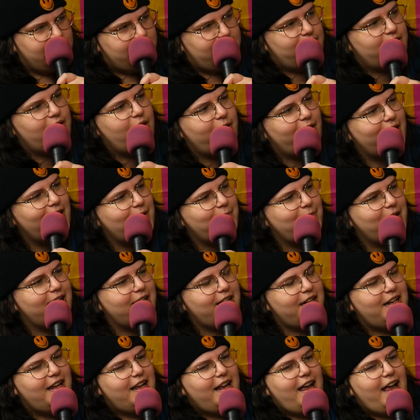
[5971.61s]
You know what I
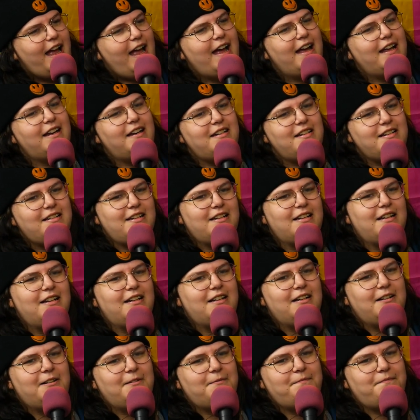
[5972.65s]
mean? And
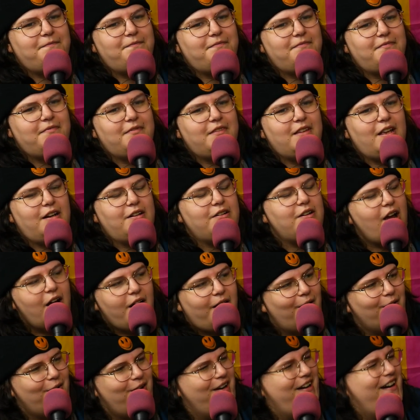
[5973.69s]
okay, uh, yeah.
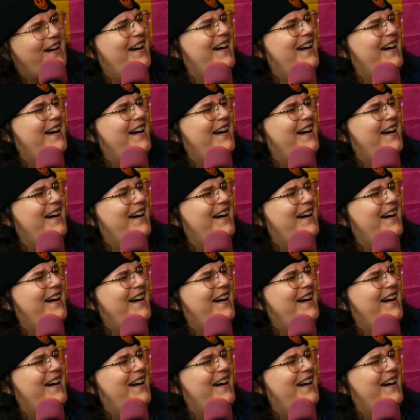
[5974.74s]
no.